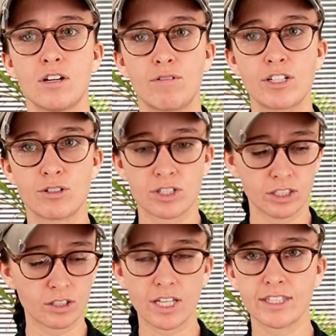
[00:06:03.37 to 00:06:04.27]
right? So it's
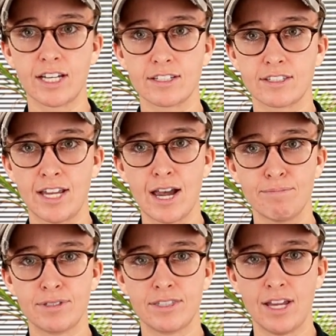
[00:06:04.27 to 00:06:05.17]
gonna look like this,
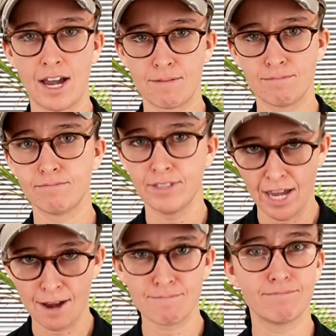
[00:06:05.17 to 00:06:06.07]
tap, tap,
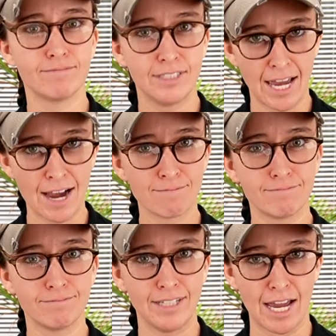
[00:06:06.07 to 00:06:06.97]
tap, tap,
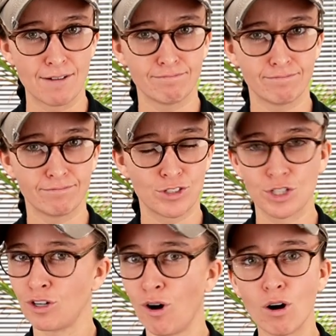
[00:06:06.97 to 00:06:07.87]
tap. So
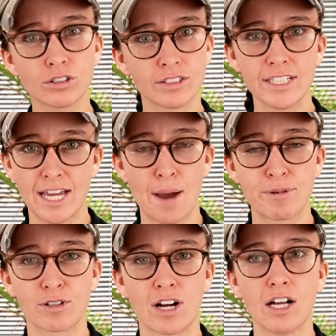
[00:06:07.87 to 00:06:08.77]
you're gonna alternate
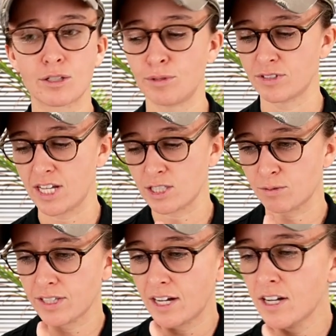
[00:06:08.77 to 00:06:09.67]
tapping your collarbones. That's
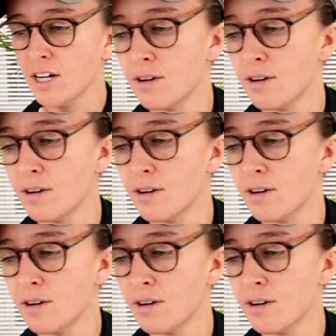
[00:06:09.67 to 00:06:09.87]
where that